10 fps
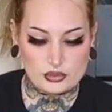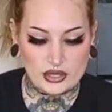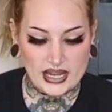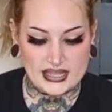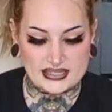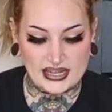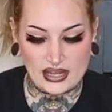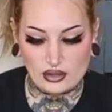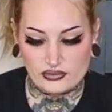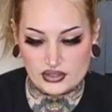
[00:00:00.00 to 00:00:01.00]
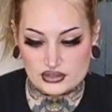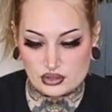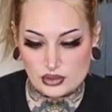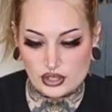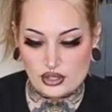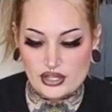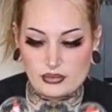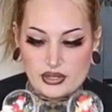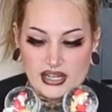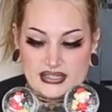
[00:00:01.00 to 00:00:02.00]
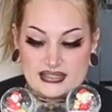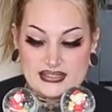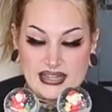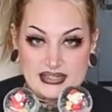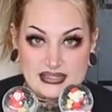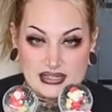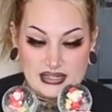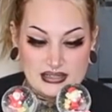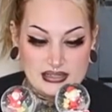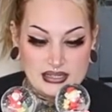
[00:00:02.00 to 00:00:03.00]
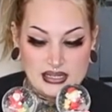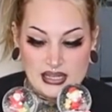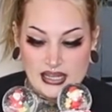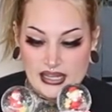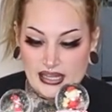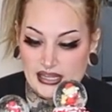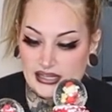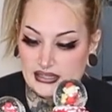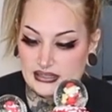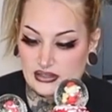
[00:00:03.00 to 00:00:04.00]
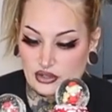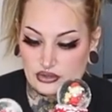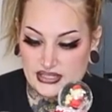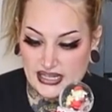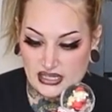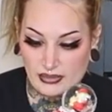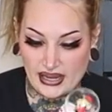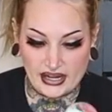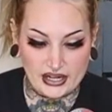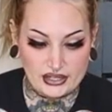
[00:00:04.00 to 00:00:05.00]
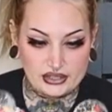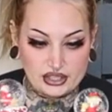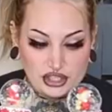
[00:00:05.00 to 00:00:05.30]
One has an elf and a squirrel, and one has Santa and a little teddy bear.